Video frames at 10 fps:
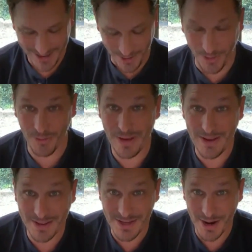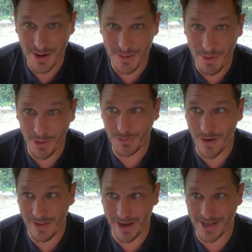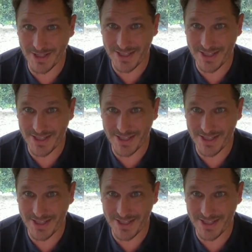Or we had a Docker Compose file and I just